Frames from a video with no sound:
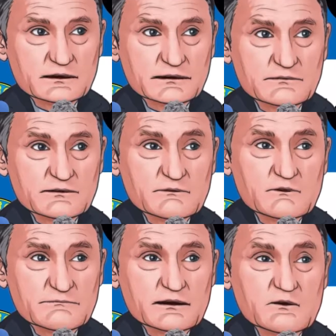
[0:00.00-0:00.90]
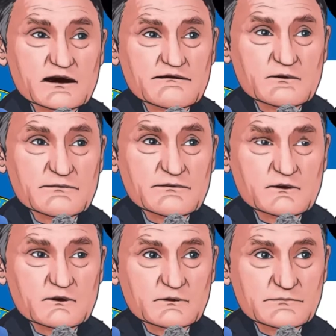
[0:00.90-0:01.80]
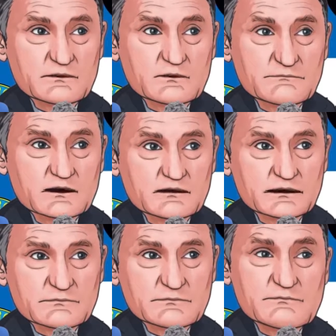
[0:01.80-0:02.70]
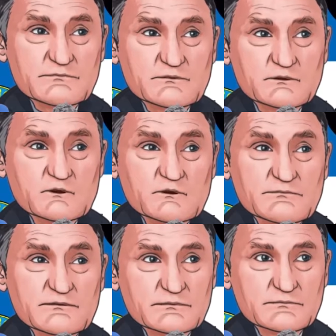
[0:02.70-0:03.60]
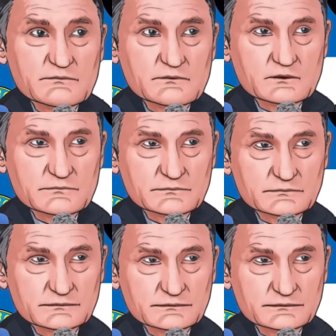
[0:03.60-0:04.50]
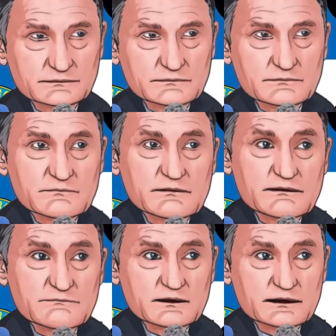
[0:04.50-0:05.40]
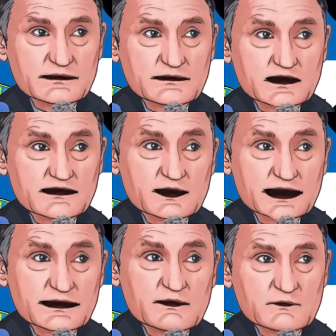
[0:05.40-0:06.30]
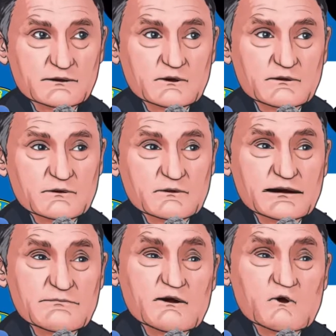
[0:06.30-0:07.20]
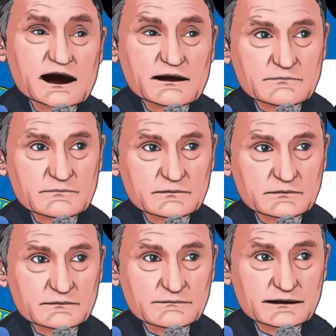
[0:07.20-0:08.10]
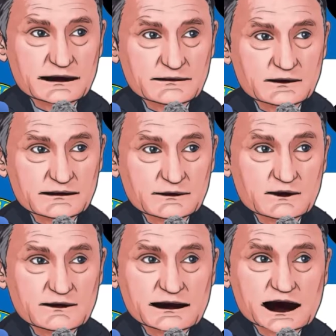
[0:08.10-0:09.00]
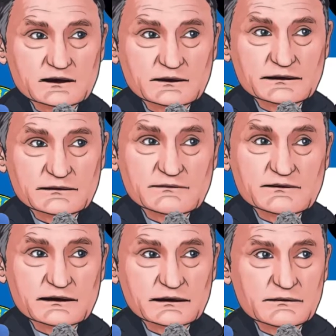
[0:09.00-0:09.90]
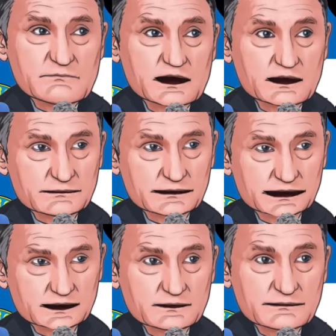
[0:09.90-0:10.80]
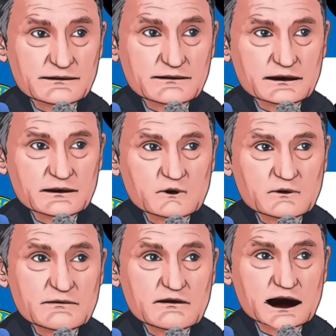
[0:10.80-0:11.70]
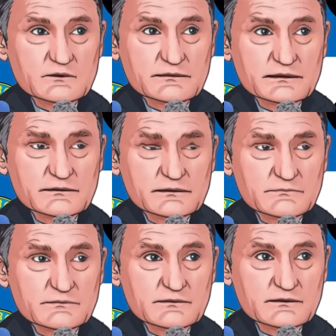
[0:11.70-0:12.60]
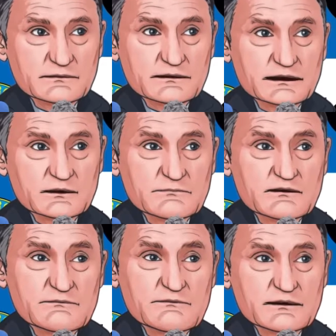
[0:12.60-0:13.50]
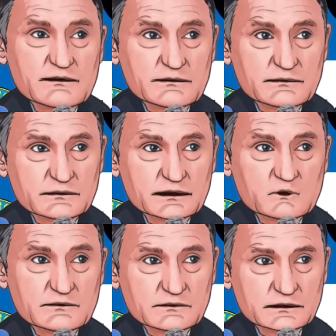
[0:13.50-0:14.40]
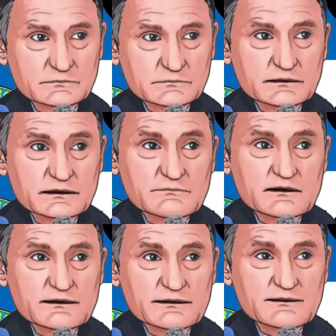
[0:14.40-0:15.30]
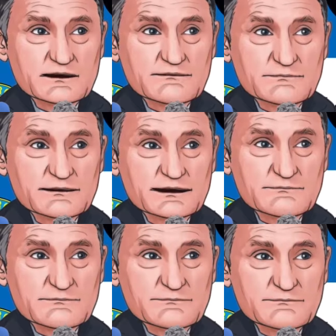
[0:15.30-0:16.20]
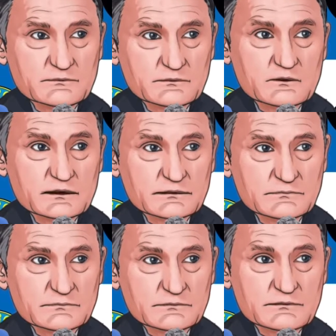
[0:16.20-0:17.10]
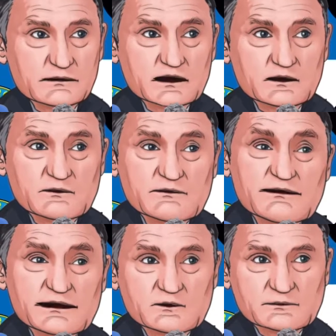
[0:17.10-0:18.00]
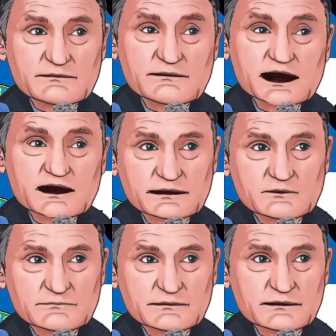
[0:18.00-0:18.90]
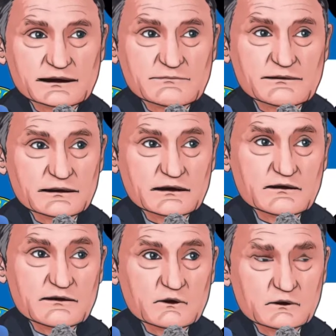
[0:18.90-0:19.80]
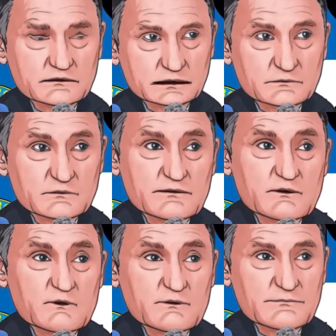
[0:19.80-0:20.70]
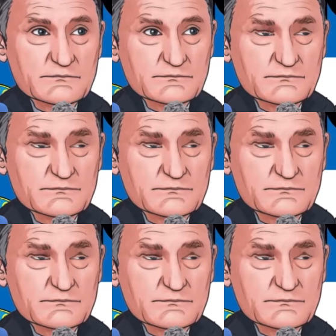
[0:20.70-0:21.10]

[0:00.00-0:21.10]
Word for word: something that we were a bit short of, never mind how good or bad with the ball we were. I don't think that's been a problem all year for us. I think we are up in the top four or five teams in the league for ball possession. I'm not interested in ball possession. You have to find a way to score goals and win football matches, and we fell a bit short tonight. Well, second half, you know, it's, it's it was an improvement, um,